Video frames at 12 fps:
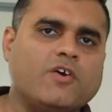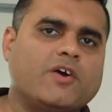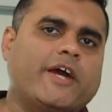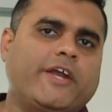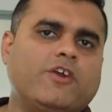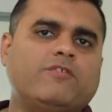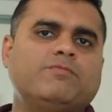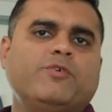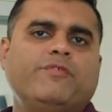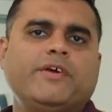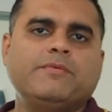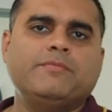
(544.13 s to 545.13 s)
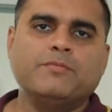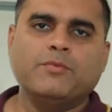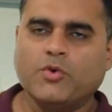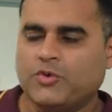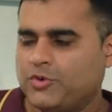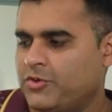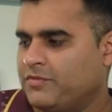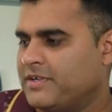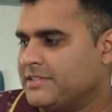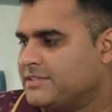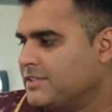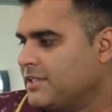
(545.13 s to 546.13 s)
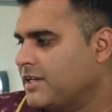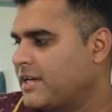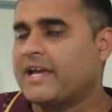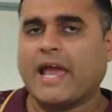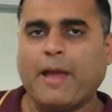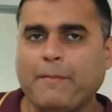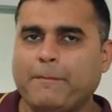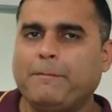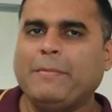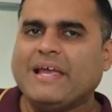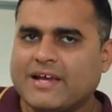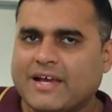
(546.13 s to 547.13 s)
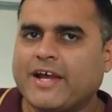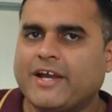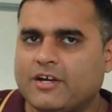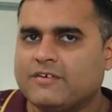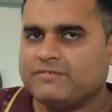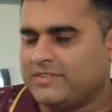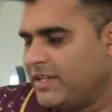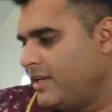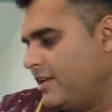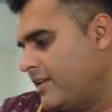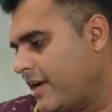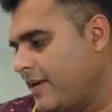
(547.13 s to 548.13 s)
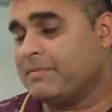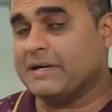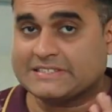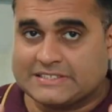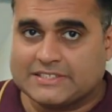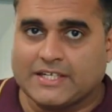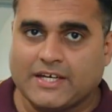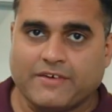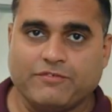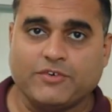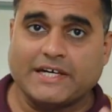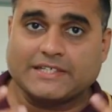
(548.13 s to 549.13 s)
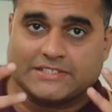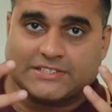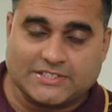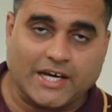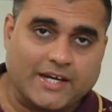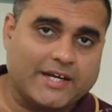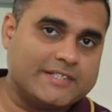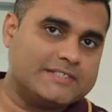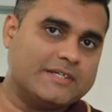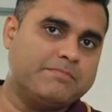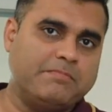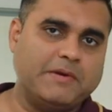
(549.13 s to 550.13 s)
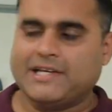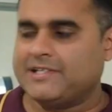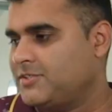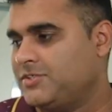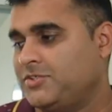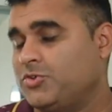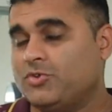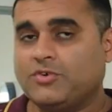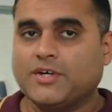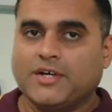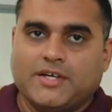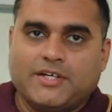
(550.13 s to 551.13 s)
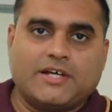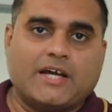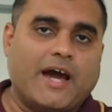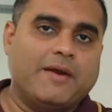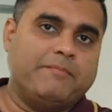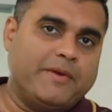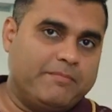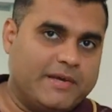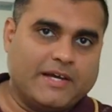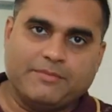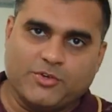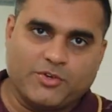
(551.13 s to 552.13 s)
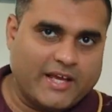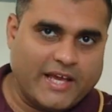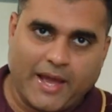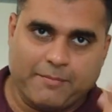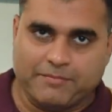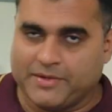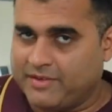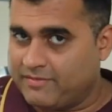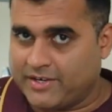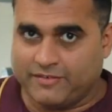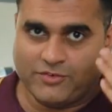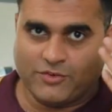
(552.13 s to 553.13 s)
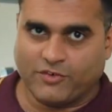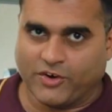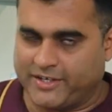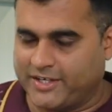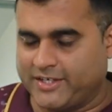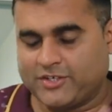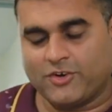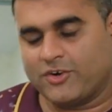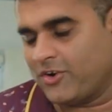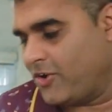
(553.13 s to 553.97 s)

now kind of moving more towards a camping kind of thing, right? But still, if you get stuck at some place, the car may become your camp even if you wanted it or